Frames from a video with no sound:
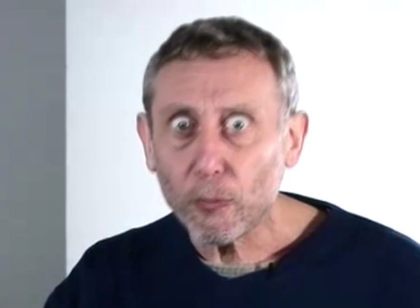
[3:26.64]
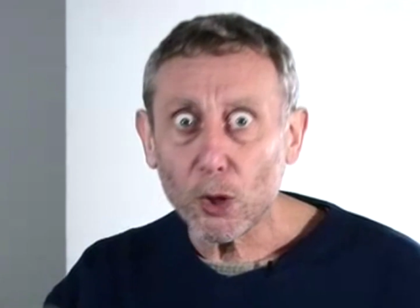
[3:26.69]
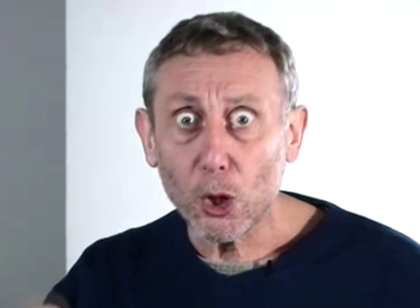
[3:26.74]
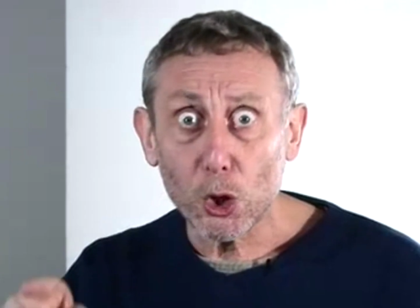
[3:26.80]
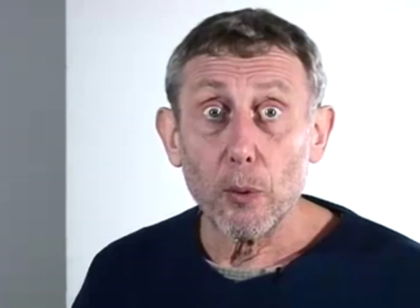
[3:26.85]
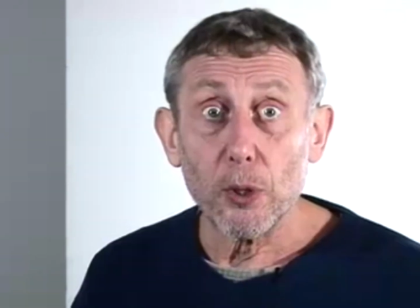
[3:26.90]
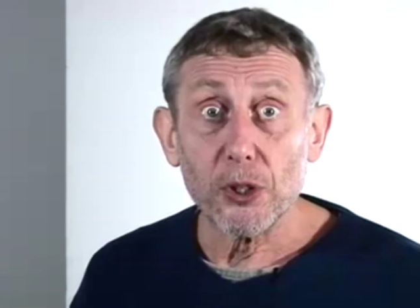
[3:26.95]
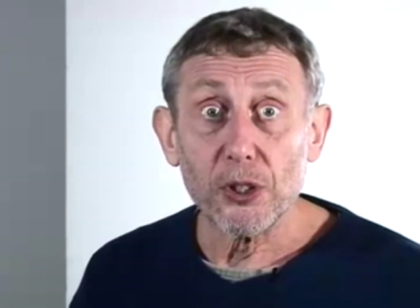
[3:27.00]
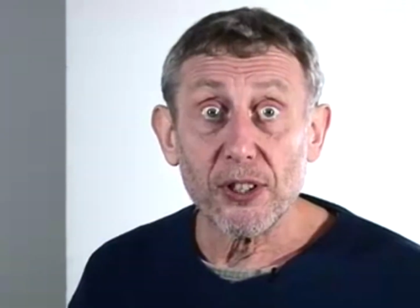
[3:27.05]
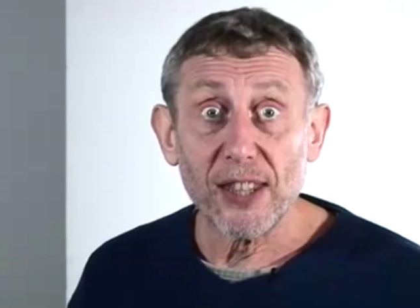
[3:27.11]

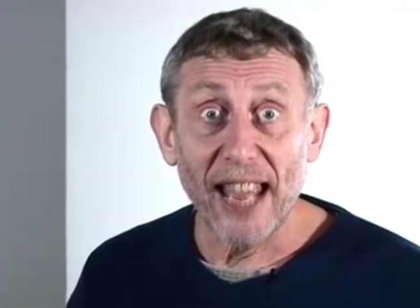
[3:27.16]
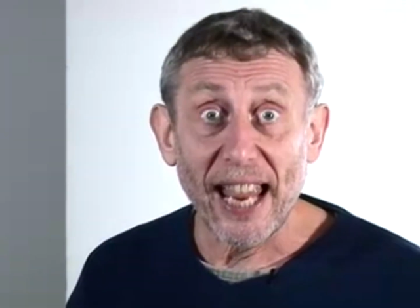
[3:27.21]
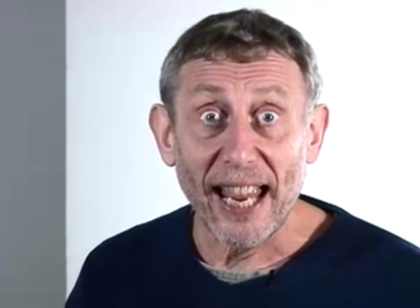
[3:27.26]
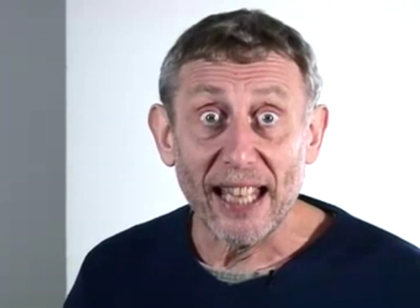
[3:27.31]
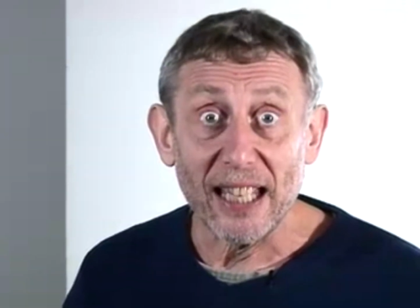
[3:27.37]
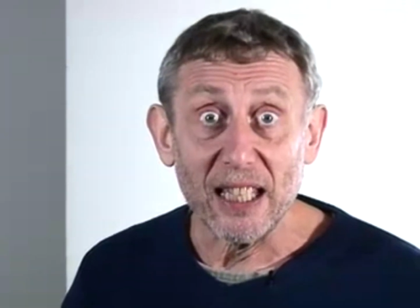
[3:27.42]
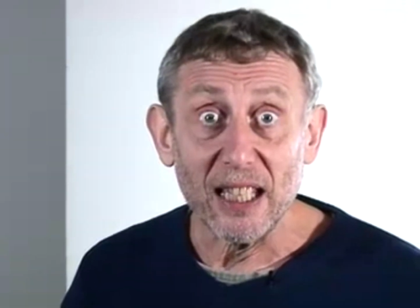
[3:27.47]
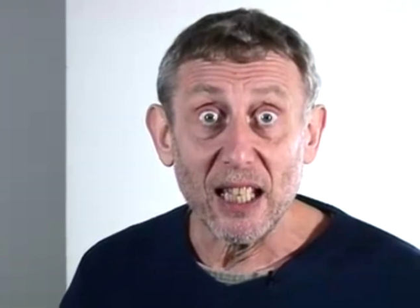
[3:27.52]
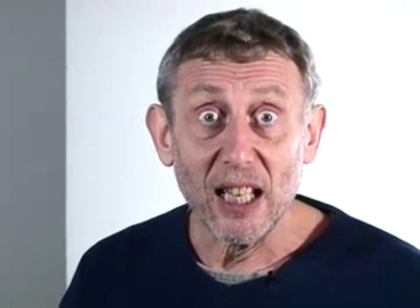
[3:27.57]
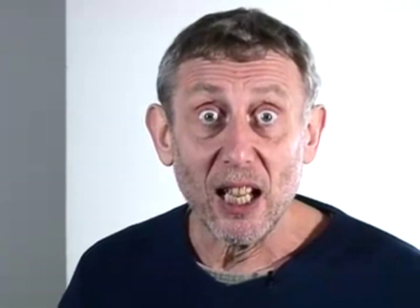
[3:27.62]
It was
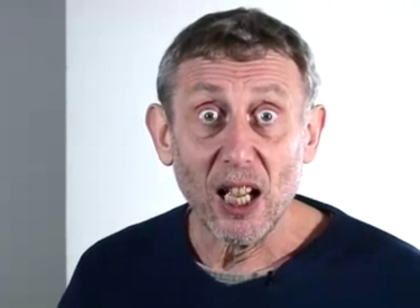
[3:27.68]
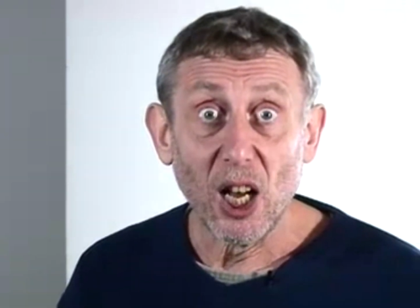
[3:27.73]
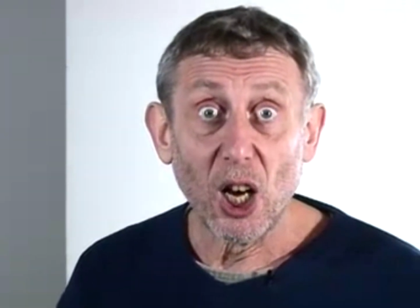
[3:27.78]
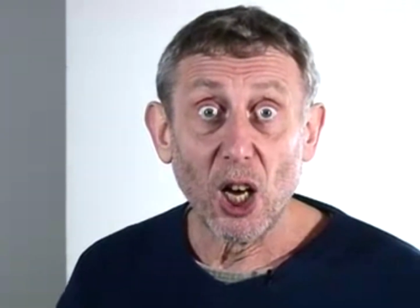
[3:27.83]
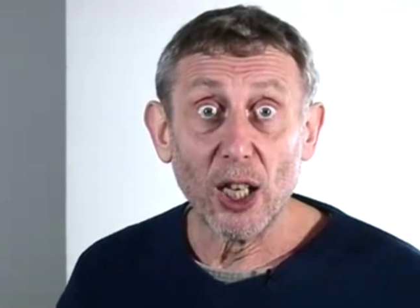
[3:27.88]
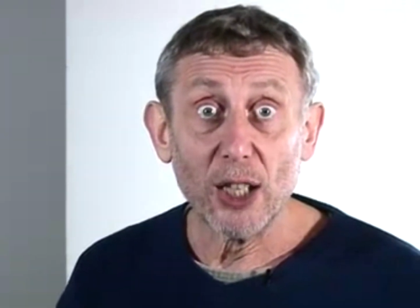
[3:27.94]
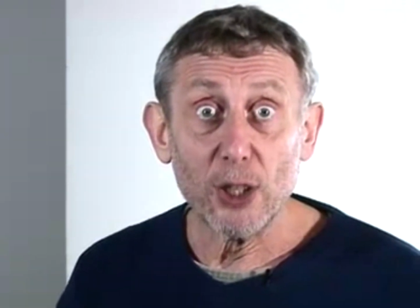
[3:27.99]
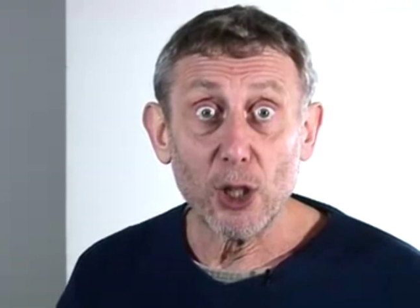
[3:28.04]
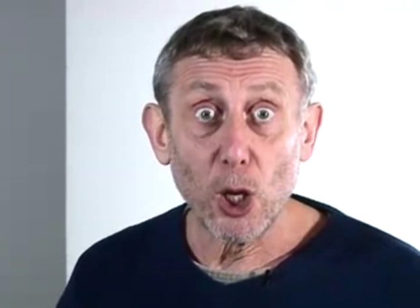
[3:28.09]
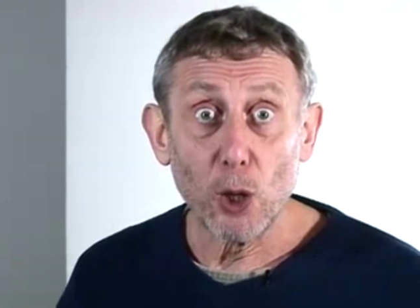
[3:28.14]
then
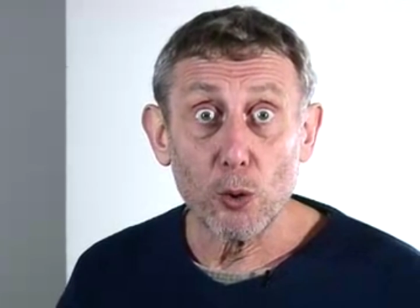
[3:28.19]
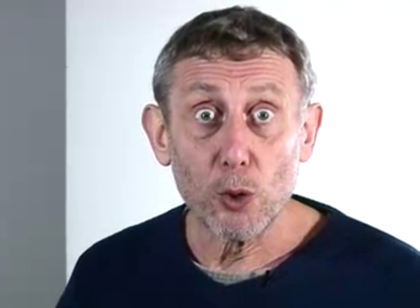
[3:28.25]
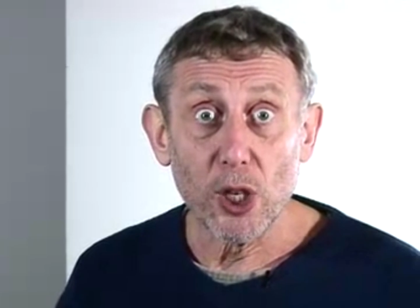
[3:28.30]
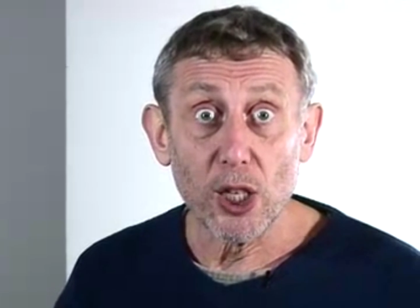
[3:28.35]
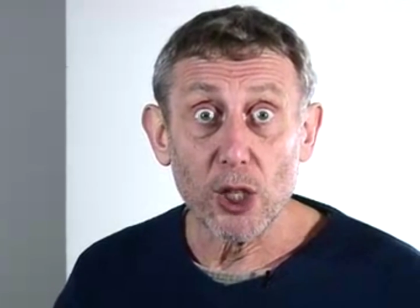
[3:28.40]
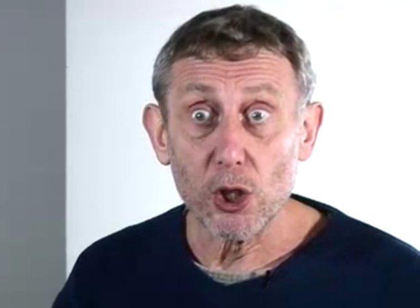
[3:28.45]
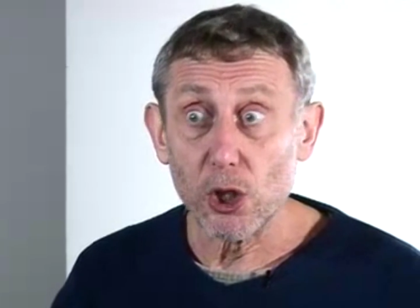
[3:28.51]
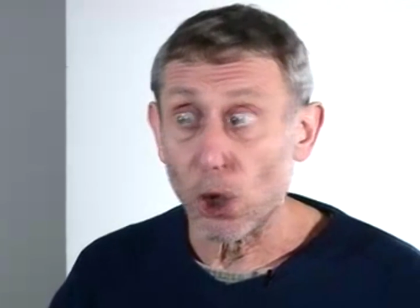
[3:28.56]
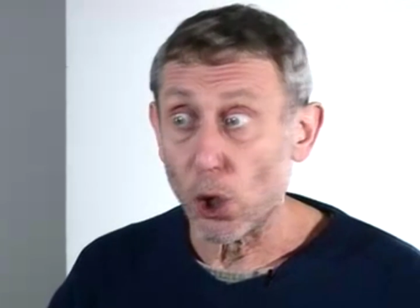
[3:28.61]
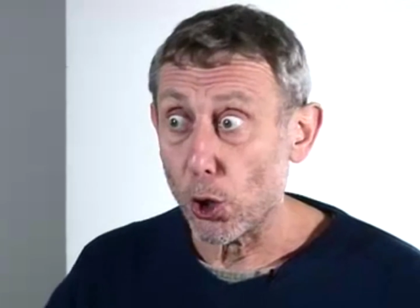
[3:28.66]
I
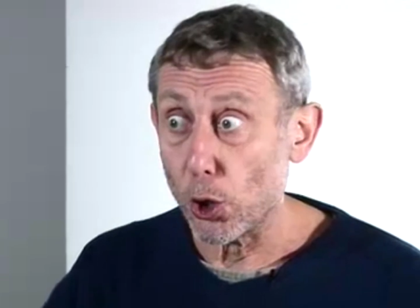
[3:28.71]
noticed